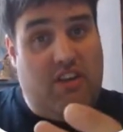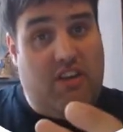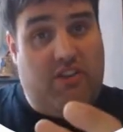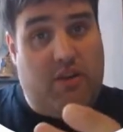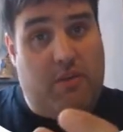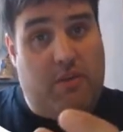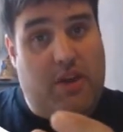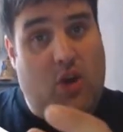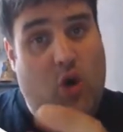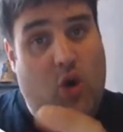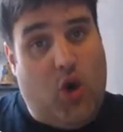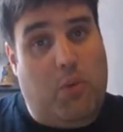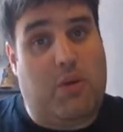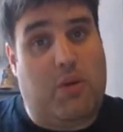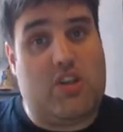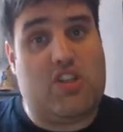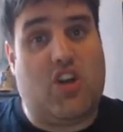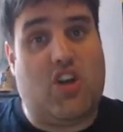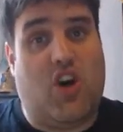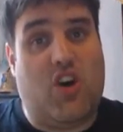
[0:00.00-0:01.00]
from the
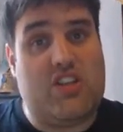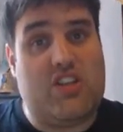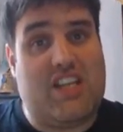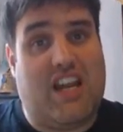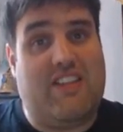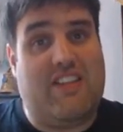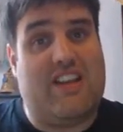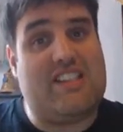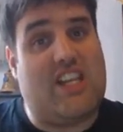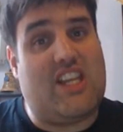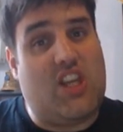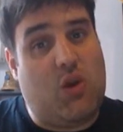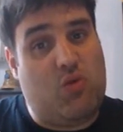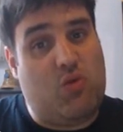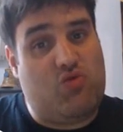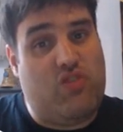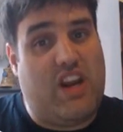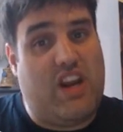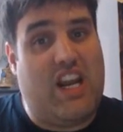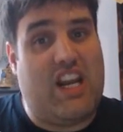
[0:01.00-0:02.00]
open source side, things that you
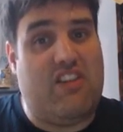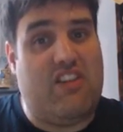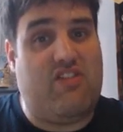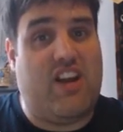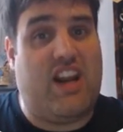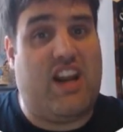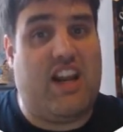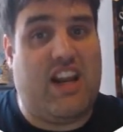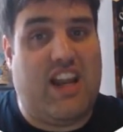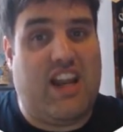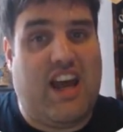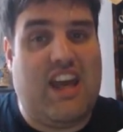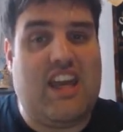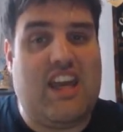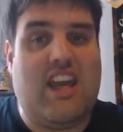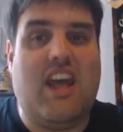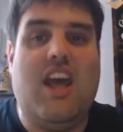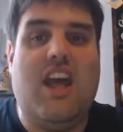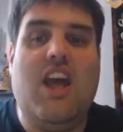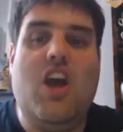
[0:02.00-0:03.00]
really, really
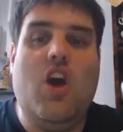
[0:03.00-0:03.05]
like,